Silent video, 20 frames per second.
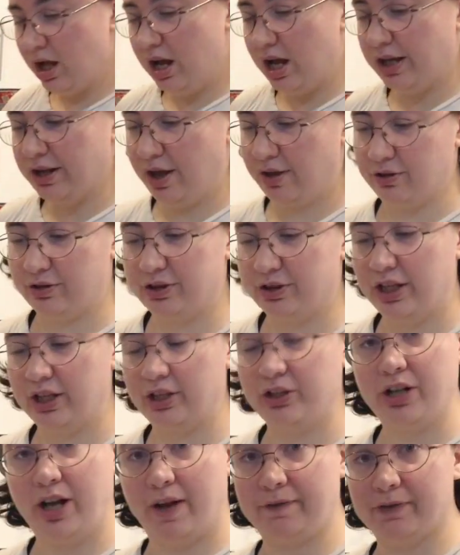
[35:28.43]
Another thing
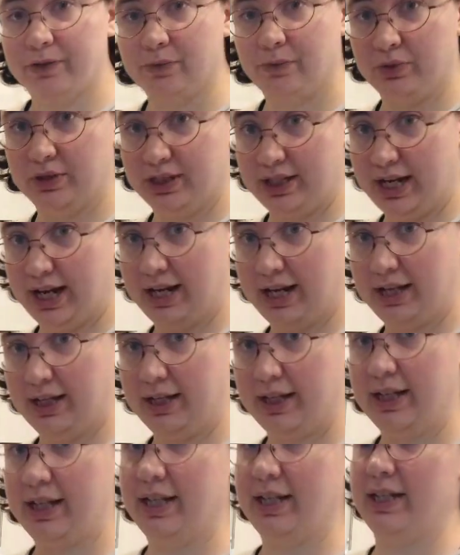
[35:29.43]
chefs will
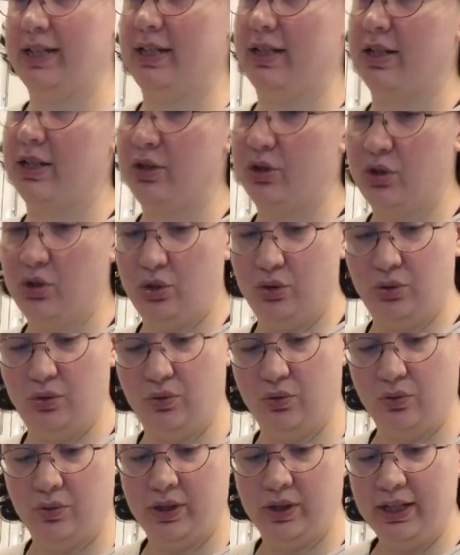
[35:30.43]
say is
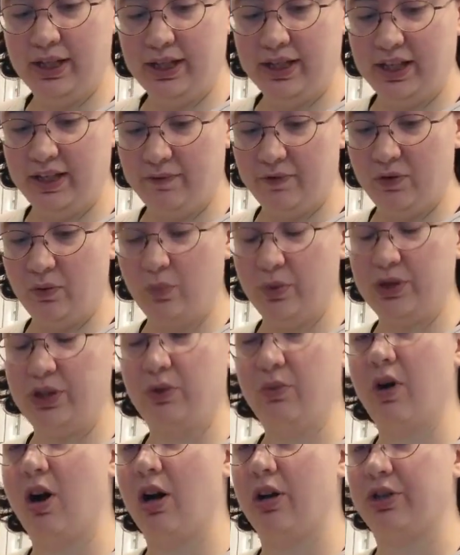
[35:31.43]
to, even when
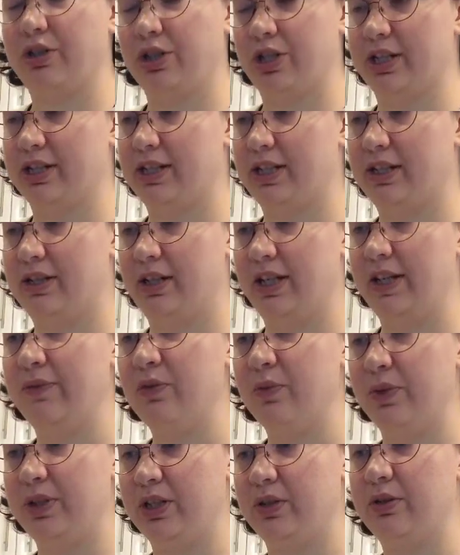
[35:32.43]

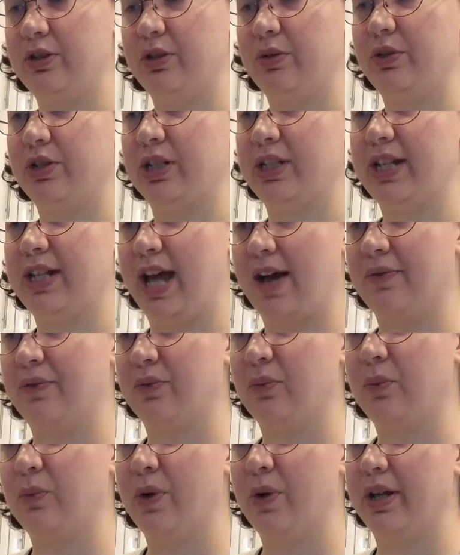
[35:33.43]
you do just have
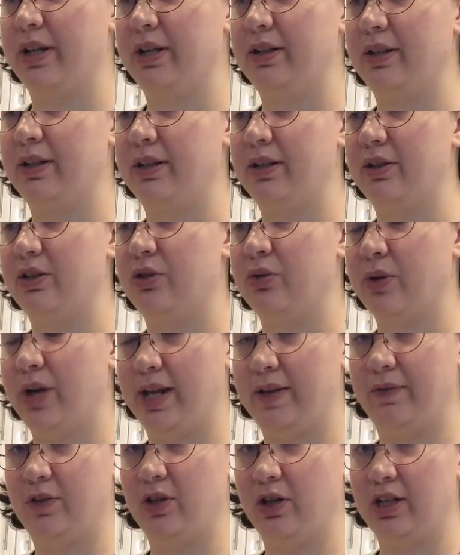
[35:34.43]
1 tray
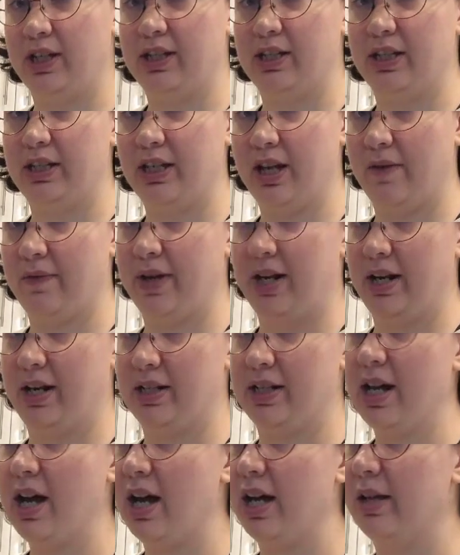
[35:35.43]
of cookies in the oven at a
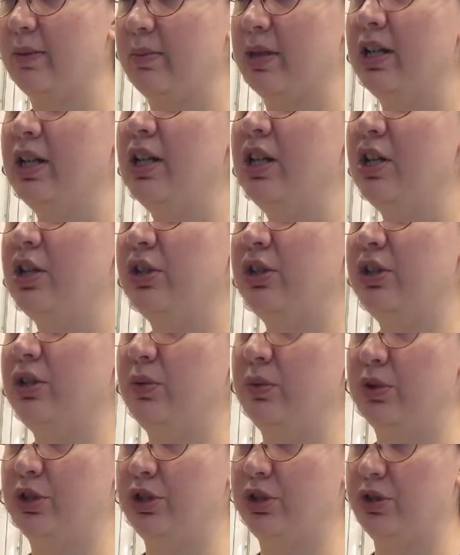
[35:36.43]
time,
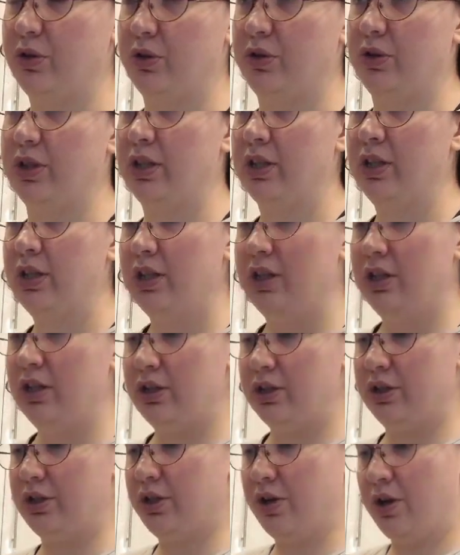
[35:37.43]
you should
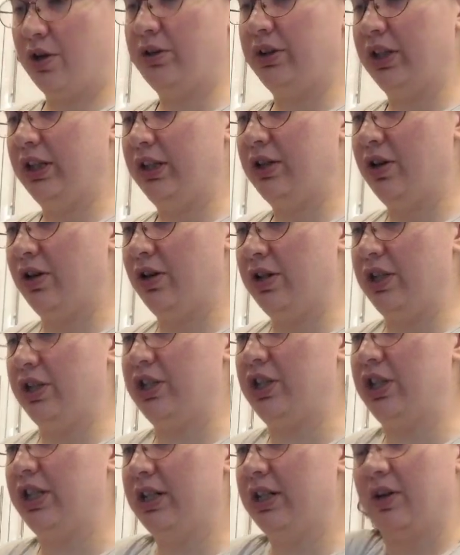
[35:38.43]
turn the cookie
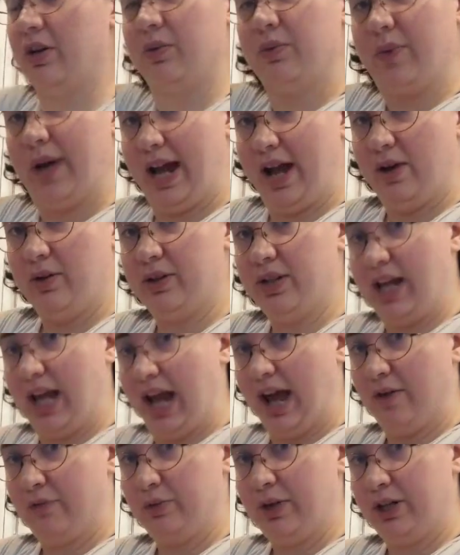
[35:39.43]
sheet around
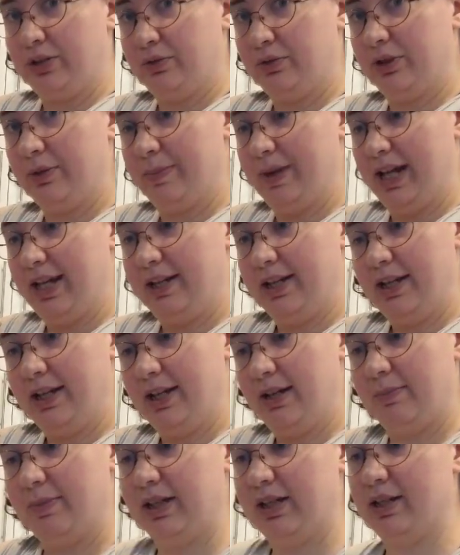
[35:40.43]
halfway through the
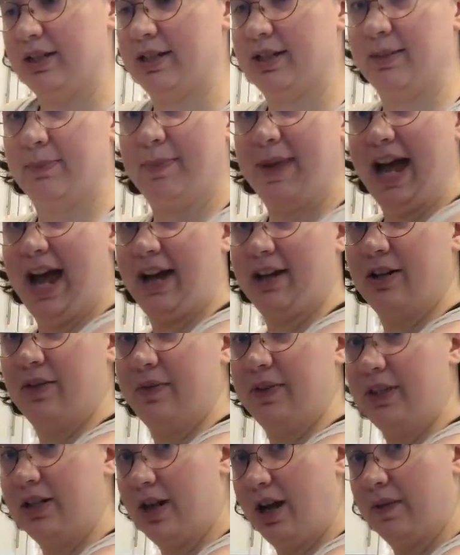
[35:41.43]
baking, because the back of
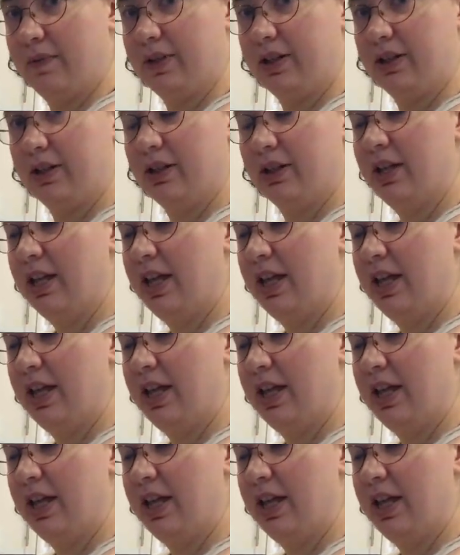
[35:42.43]
the oven